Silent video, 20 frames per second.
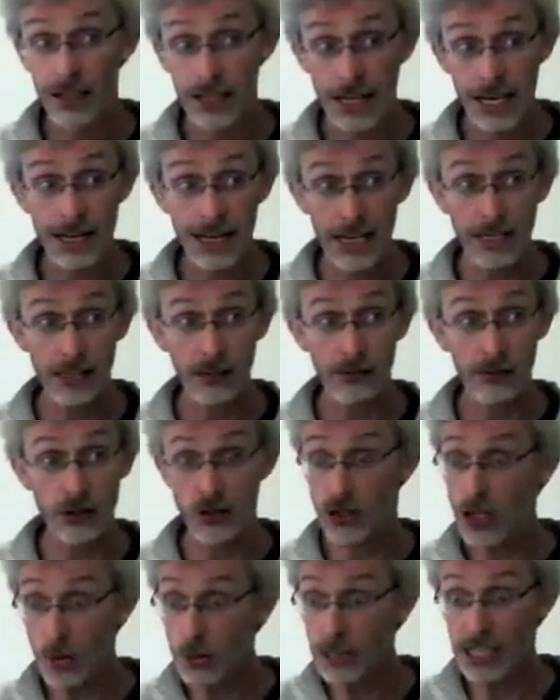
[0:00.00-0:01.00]
Get that
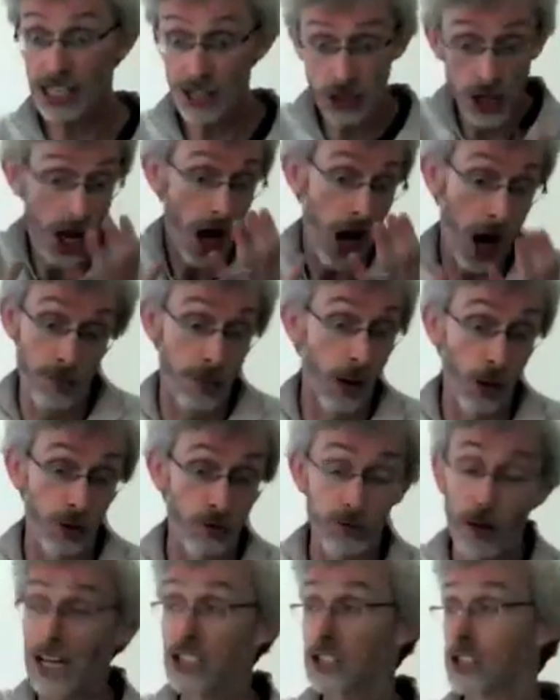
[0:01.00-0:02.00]
difference? Nobody eats a bowl
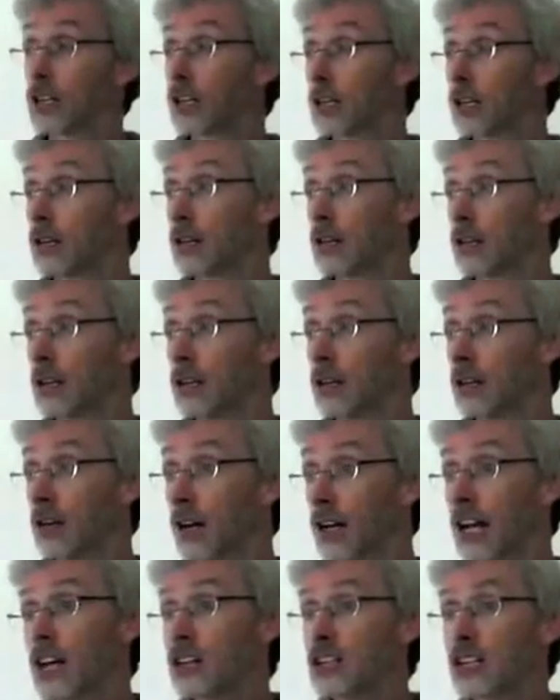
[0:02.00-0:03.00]
of pasta.
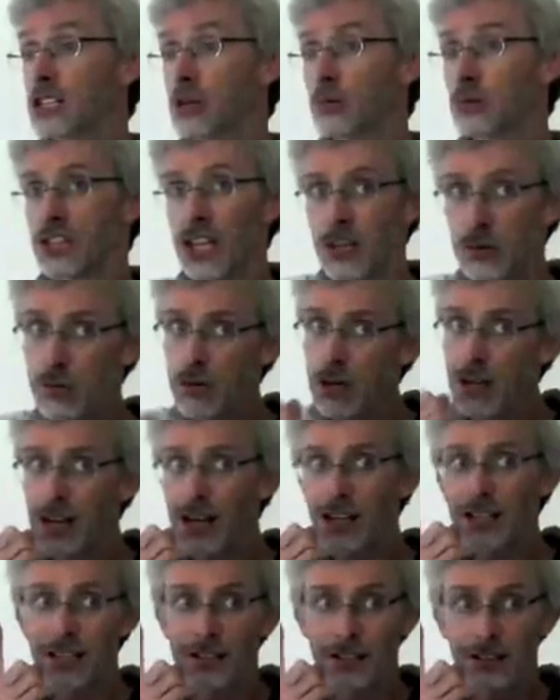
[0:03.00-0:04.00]
Occasionally someone says, well
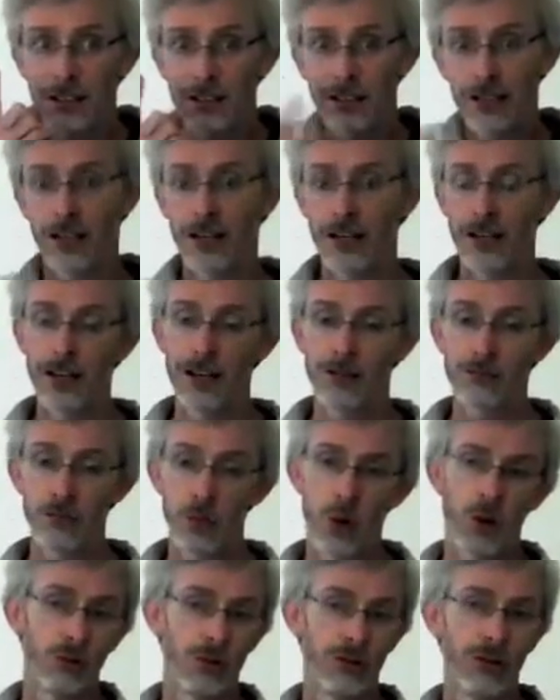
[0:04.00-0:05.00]
I do,
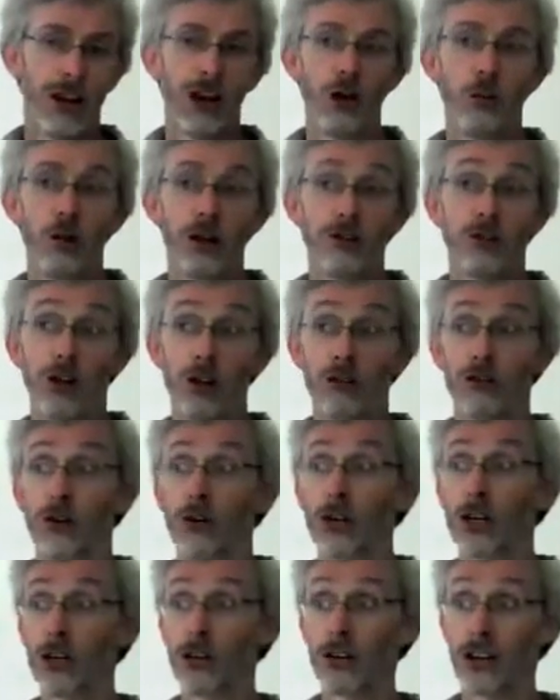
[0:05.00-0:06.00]
with a little bit of olive
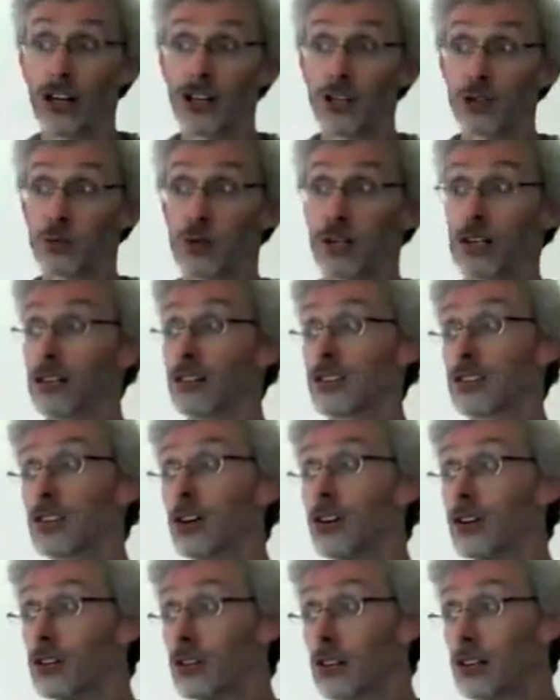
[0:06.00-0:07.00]
oil on it and a sprinkle of
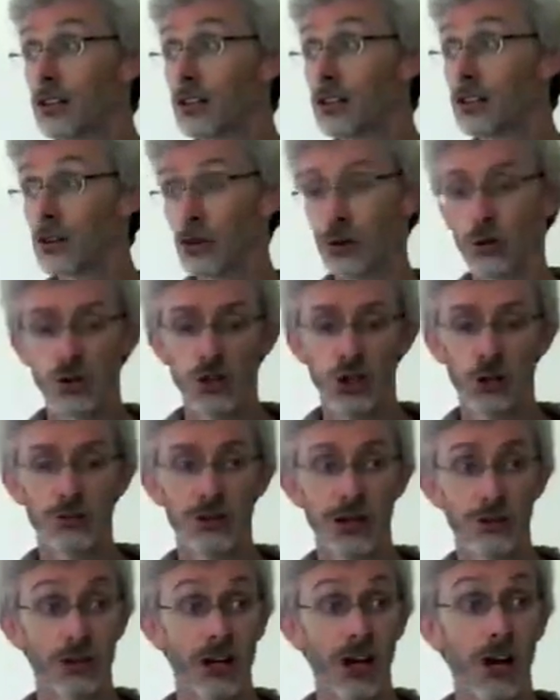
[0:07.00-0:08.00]
salt or
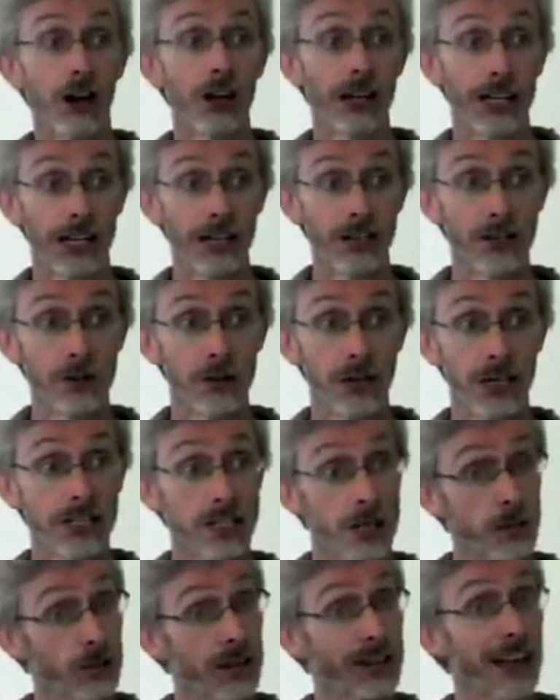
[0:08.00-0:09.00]
chopped up garlic into it,
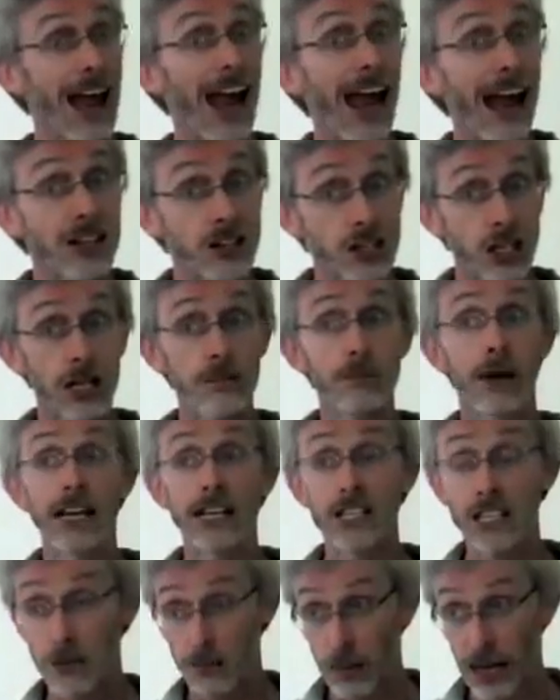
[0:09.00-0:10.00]
something that actually
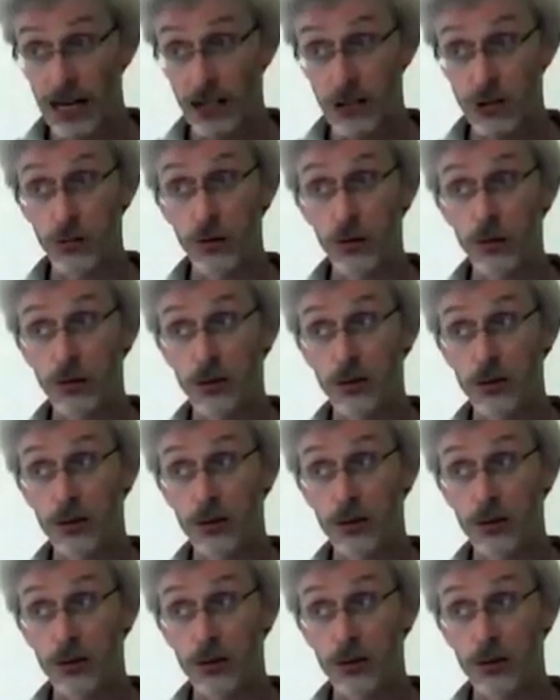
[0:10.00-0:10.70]
makes it palatable.